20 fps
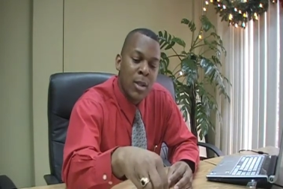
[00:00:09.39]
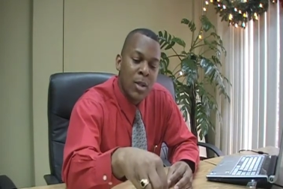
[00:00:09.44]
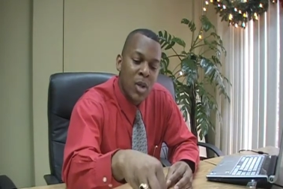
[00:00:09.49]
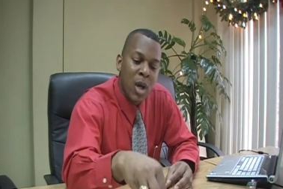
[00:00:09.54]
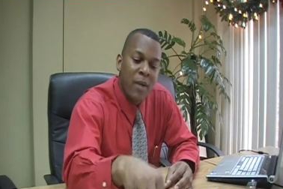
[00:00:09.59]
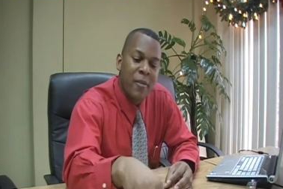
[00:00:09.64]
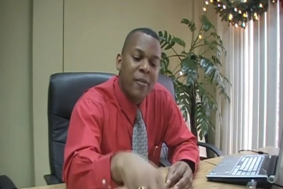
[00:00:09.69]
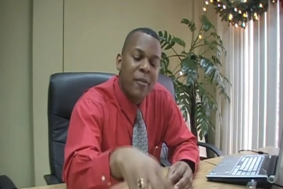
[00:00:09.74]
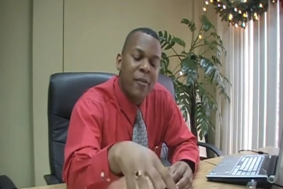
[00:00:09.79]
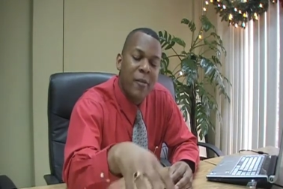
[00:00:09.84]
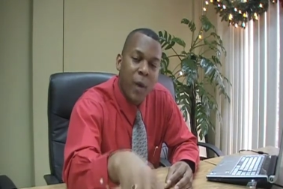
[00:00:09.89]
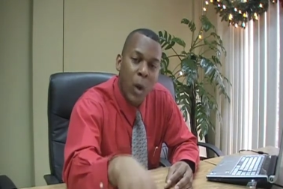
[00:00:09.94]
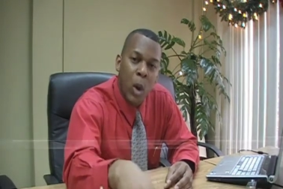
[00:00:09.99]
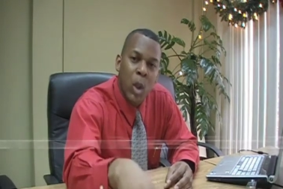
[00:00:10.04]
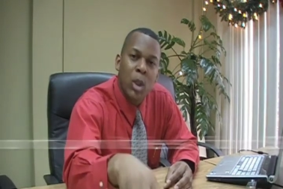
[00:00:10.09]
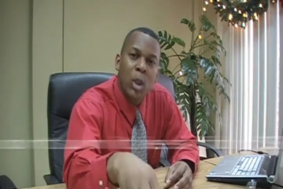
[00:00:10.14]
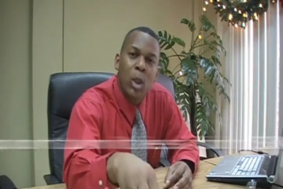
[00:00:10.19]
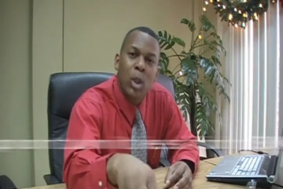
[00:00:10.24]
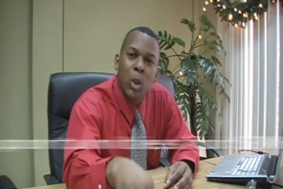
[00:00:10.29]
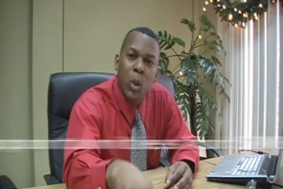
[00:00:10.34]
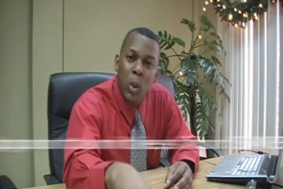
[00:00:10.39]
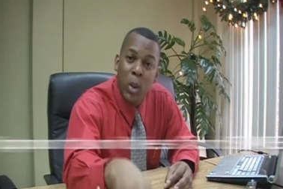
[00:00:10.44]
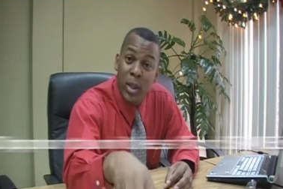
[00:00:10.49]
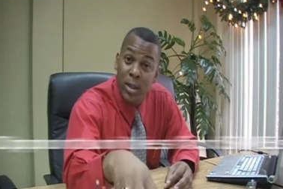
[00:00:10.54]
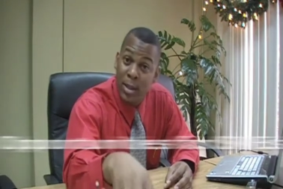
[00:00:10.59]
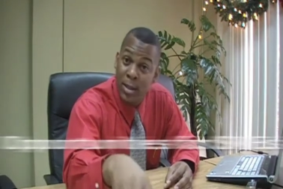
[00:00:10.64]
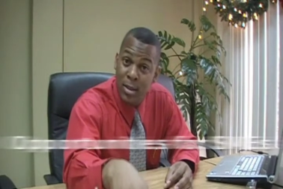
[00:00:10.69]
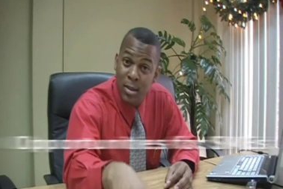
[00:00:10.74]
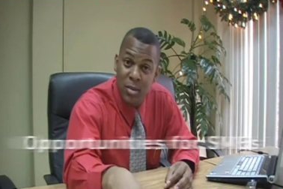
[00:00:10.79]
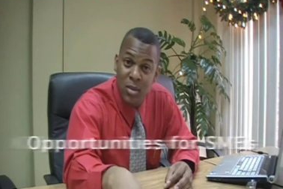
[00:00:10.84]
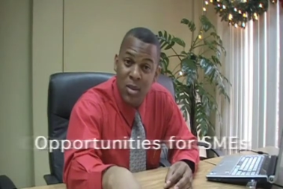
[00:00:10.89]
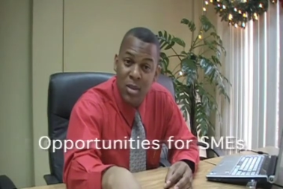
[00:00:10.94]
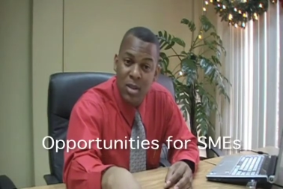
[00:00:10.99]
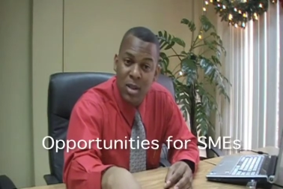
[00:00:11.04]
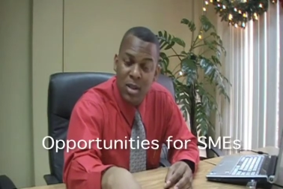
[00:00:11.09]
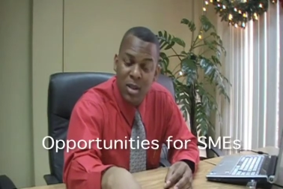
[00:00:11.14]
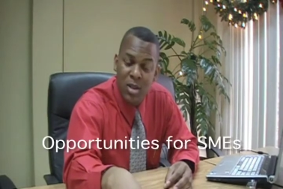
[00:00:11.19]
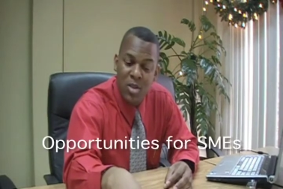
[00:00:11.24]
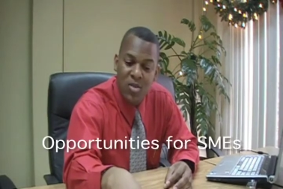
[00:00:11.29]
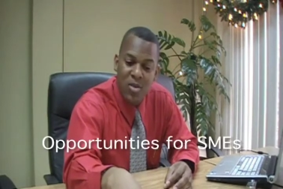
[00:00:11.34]
to afford local and community
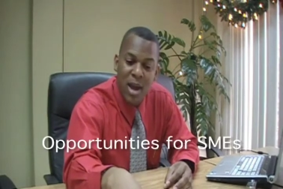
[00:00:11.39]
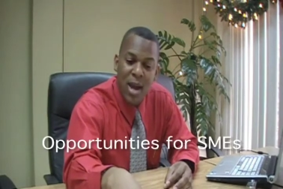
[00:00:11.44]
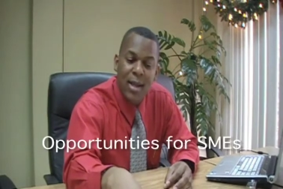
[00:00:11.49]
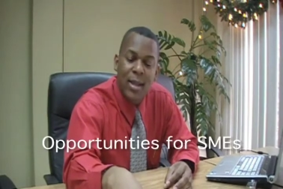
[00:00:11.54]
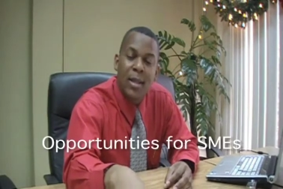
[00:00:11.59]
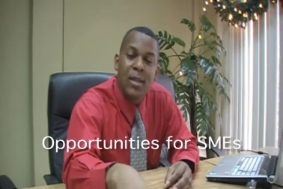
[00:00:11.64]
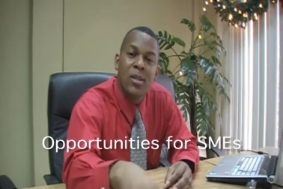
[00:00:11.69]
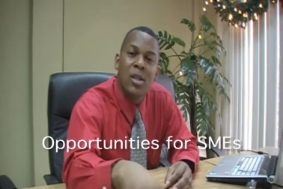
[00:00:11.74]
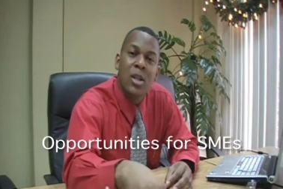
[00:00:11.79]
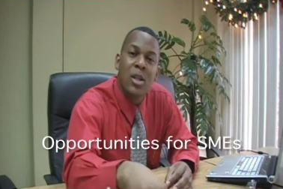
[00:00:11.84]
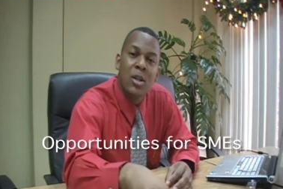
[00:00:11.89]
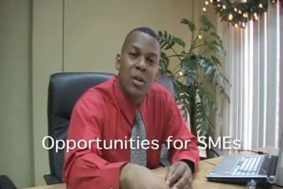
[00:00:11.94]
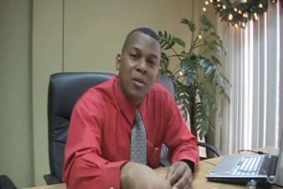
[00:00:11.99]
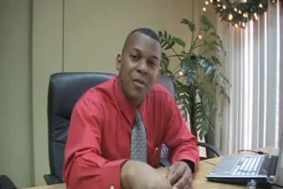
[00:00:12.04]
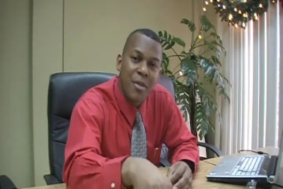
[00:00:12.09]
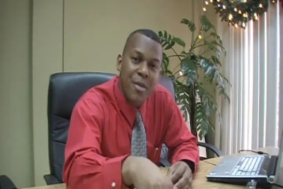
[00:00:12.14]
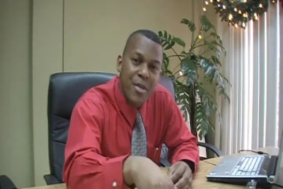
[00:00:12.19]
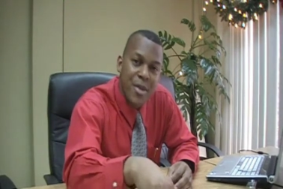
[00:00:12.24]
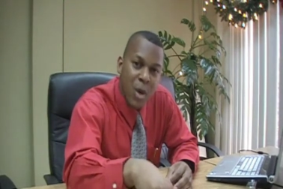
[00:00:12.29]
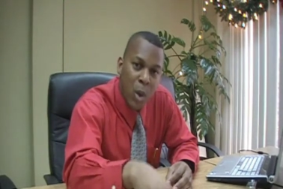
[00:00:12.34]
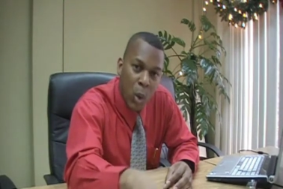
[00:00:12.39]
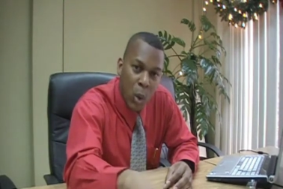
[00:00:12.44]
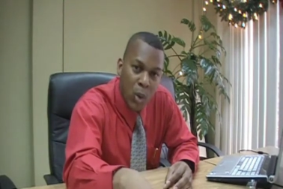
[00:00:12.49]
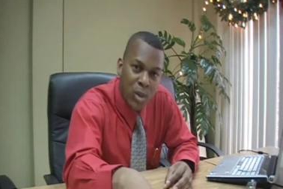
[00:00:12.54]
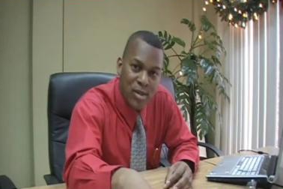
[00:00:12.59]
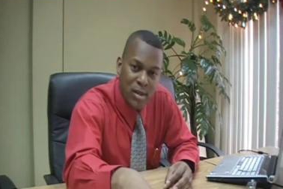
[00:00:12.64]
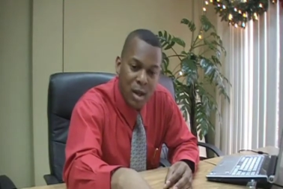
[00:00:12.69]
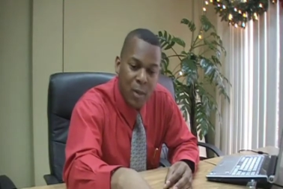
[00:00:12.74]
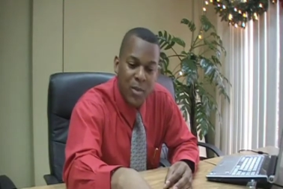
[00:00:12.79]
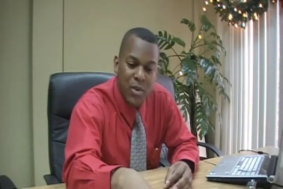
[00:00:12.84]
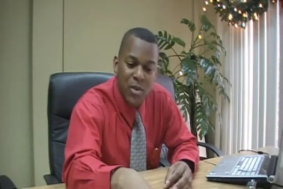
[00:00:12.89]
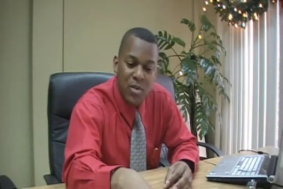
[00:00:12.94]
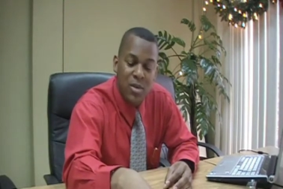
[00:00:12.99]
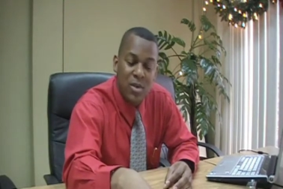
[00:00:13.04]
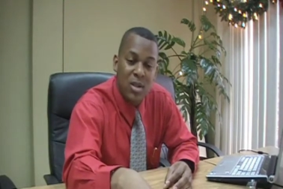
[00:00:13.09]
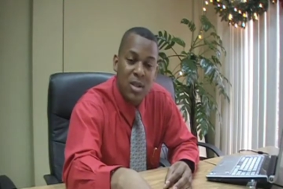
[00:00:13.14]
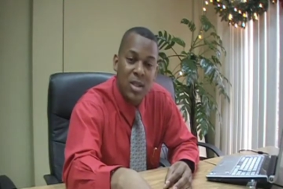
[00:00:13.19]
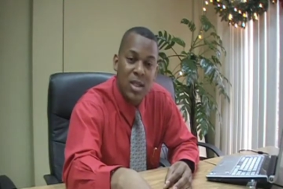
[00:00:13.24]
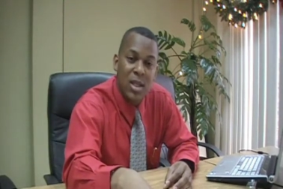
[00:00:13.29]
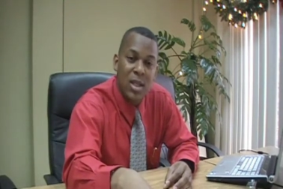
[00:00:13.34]
contractors those
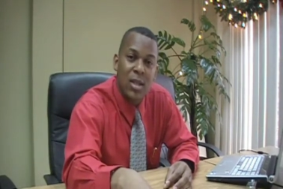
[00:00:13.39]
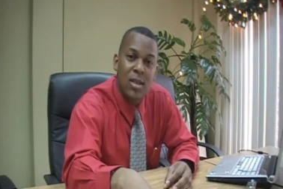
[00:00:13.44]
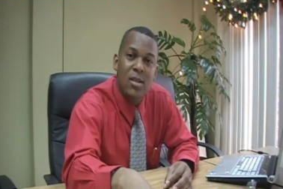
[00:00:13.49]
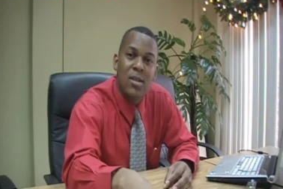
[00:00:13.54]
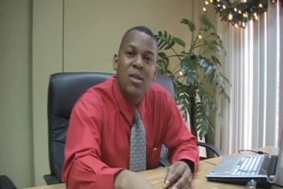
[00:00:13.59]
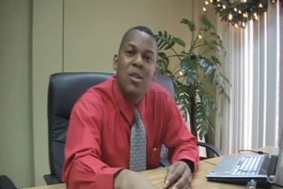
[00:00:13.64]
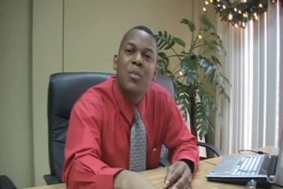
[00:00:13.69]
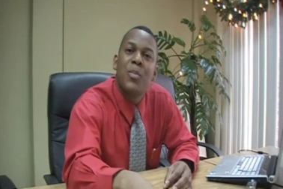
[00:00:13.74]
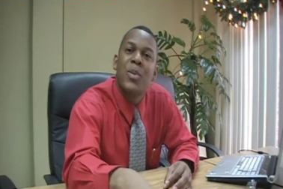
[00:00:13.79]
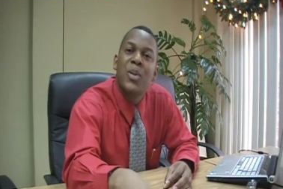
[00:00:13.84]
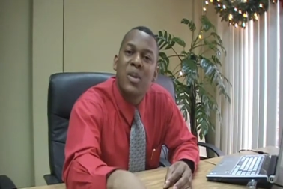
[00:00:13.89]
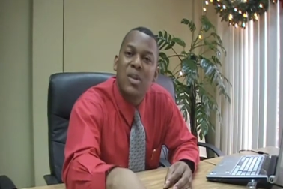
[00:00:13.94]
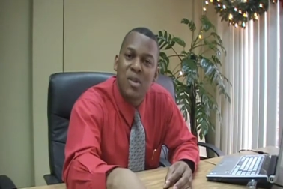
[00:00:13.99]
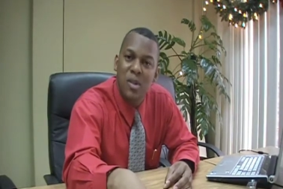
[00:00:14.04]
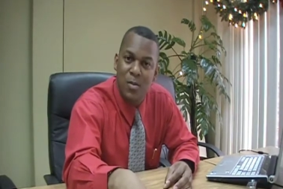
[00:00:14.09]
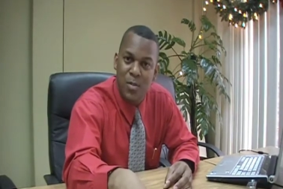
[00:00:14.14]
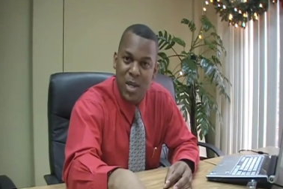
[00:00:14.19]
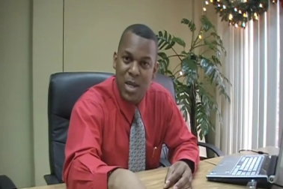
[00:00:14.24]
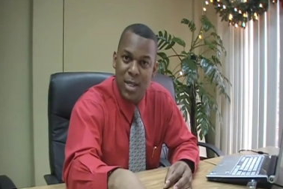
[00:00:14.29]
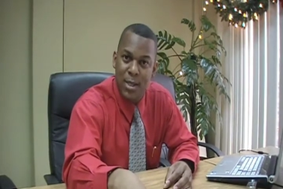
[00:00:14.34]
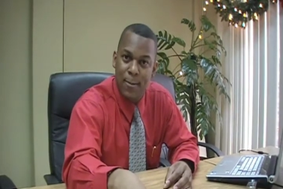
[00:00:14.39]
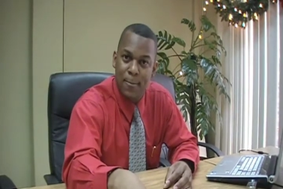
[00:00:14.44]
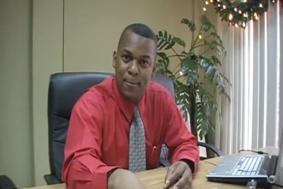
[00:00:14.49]
opportunities to participate